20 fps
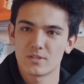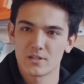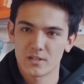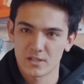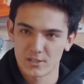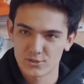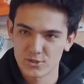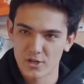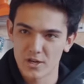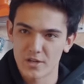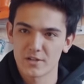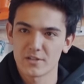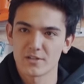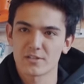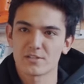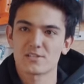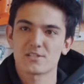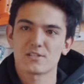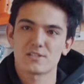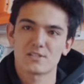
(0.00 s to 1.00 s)

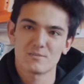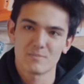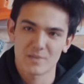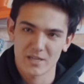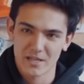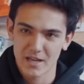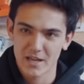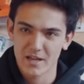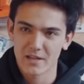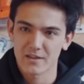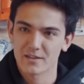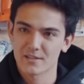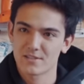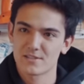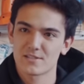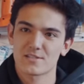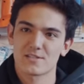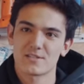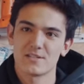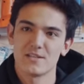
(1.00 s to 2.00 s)
electronics,
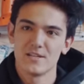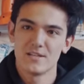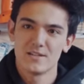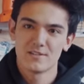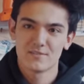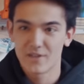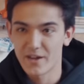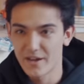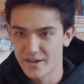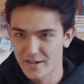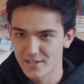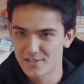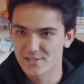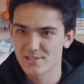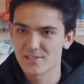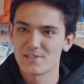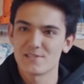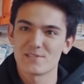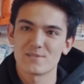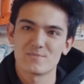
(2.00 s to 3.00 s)
mechanics,
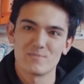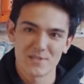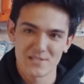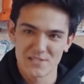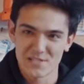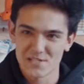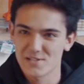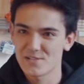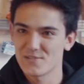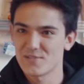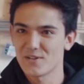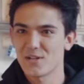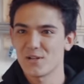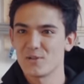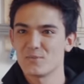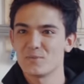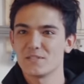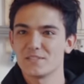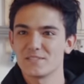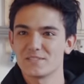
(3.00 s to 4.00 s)
finances, business
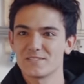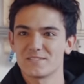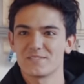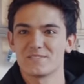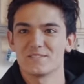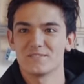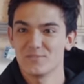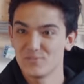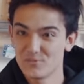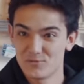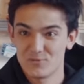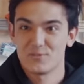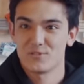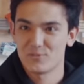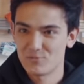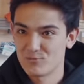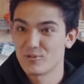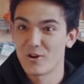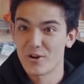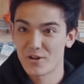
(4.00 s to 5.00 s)
development,
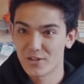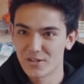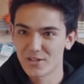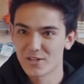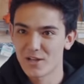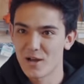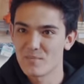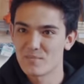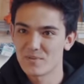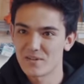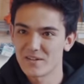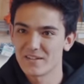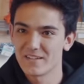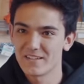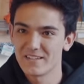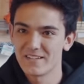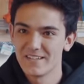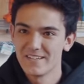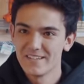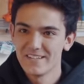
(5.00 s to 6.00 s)
running a company.